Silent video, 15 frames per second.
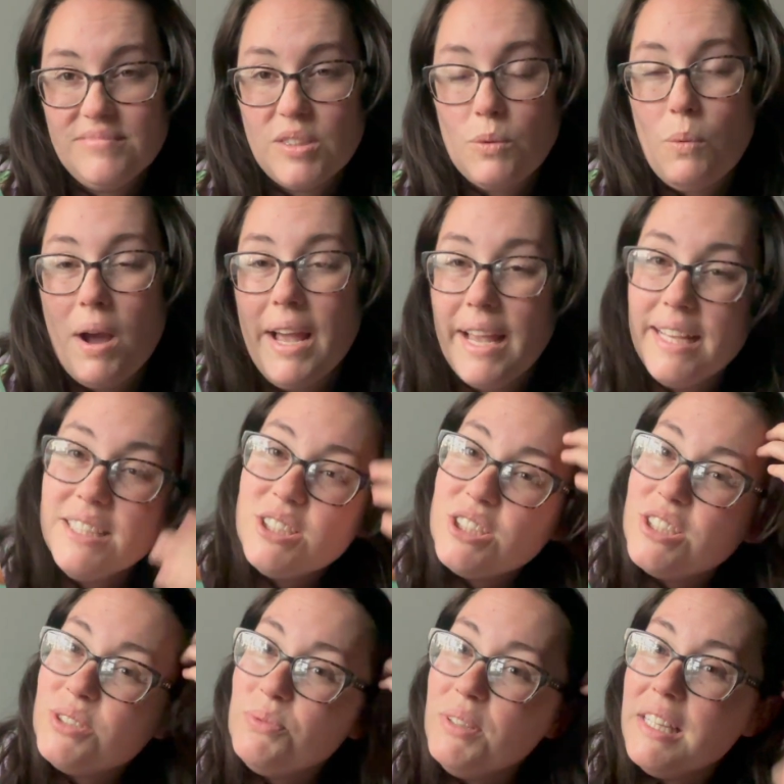YA is
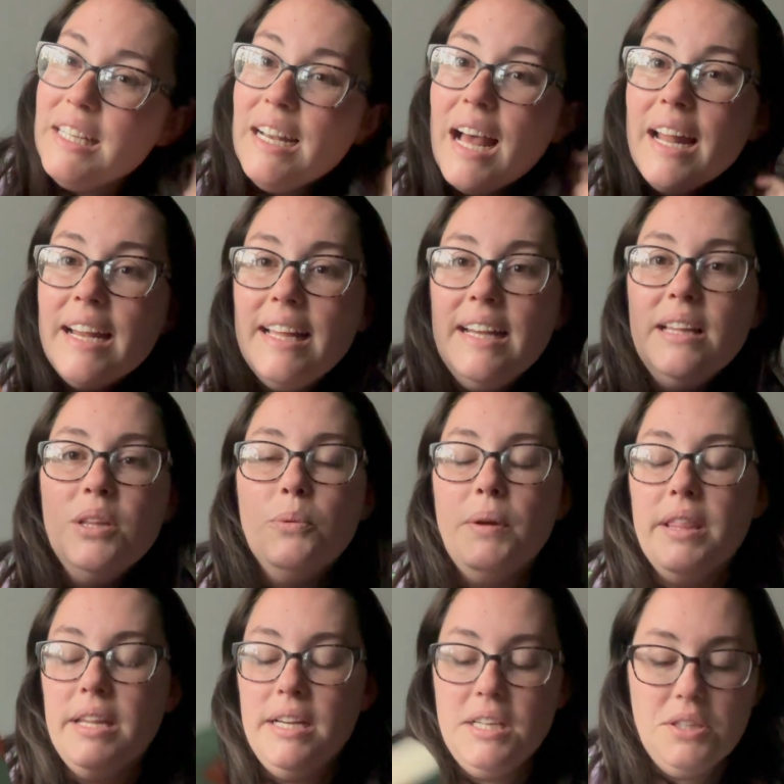just really not hitting the way
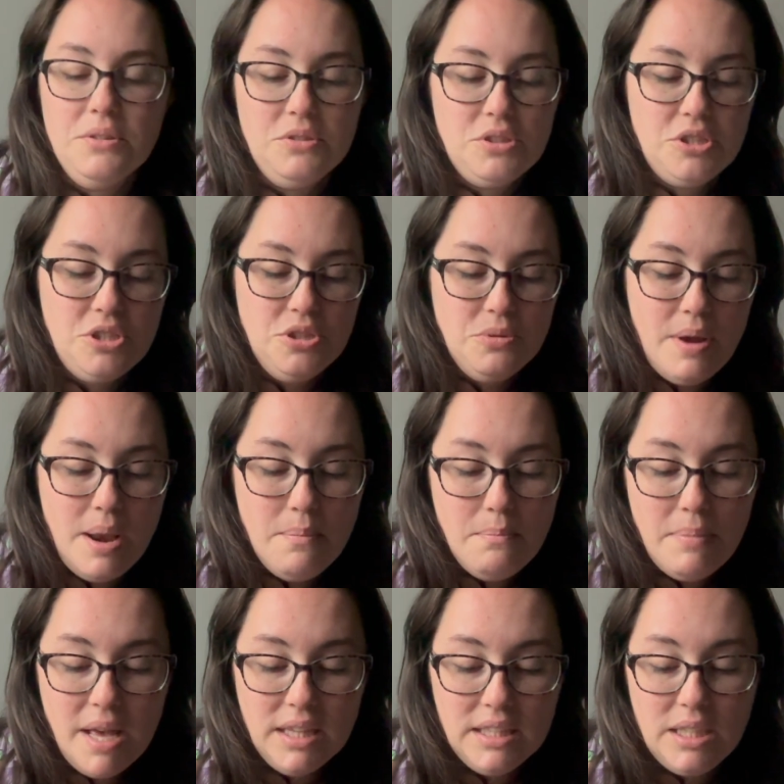that it used to, and
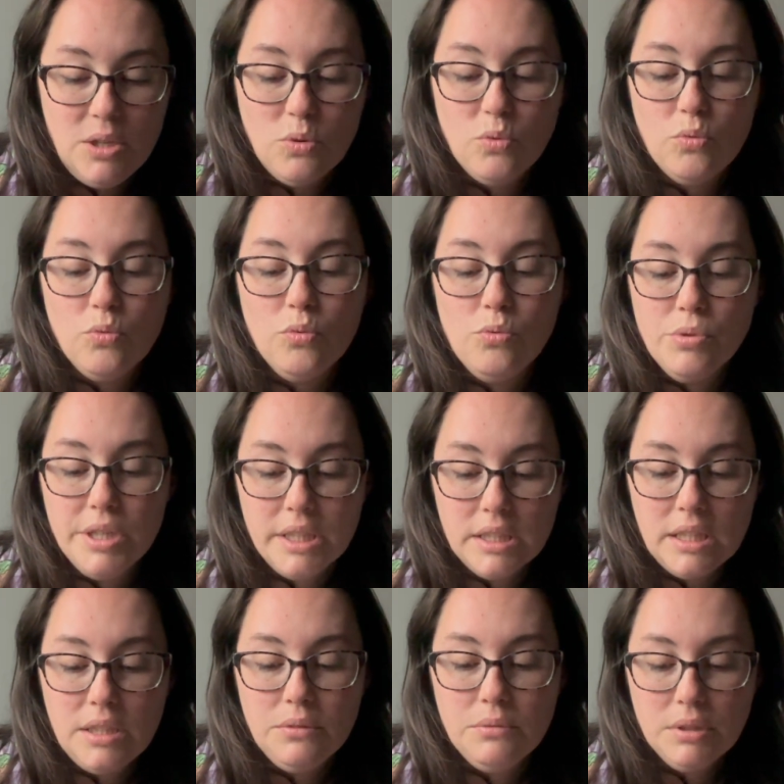Belly
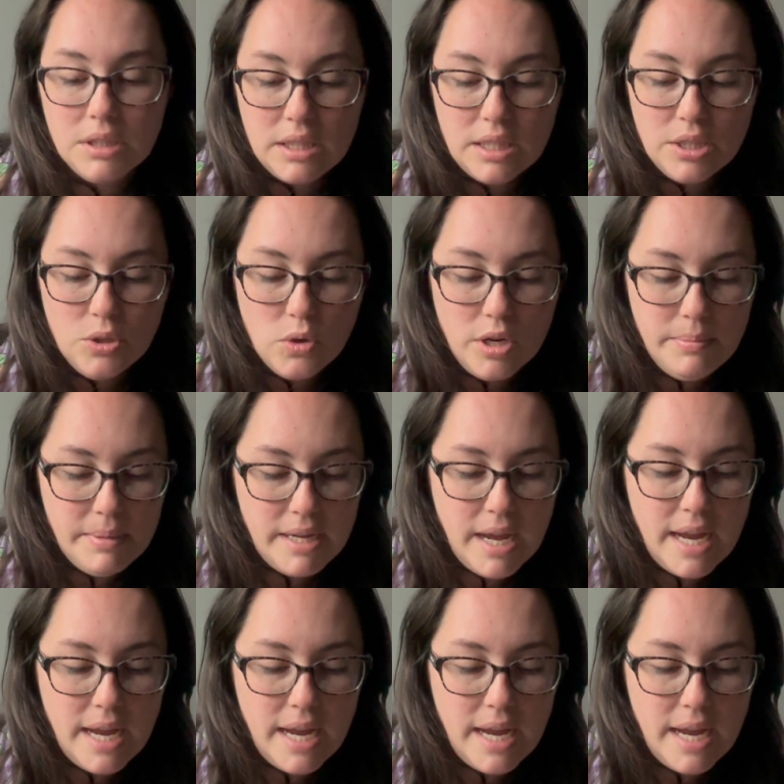really, really annoyed me.